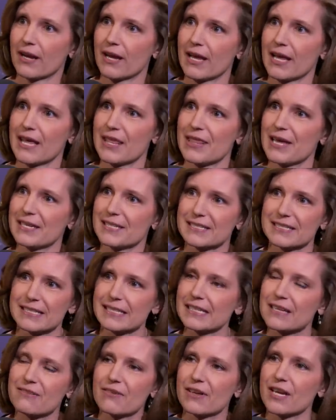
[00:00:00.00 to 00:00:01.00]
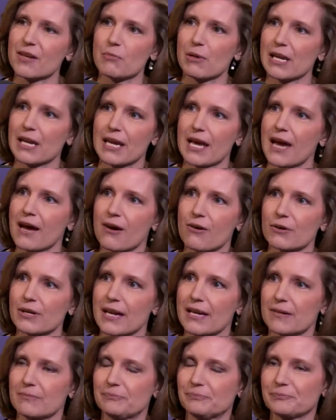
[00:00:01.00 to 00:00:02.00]
Yeah. That doesn't leave anybody out.
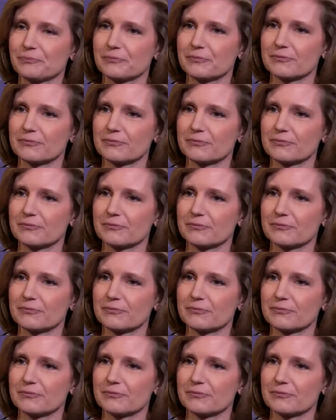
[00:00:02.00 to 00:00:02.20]
And